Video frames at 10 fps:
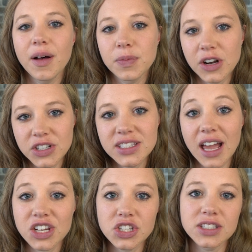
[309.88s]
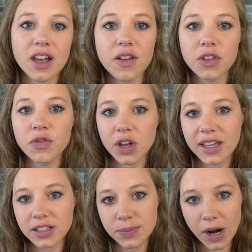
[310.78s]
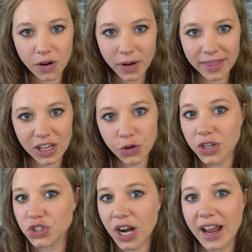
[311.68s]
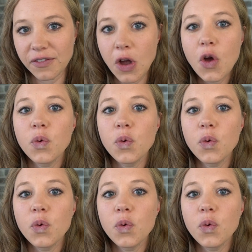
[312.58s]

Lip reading: There are sections of the Foothills Parkway that you can drive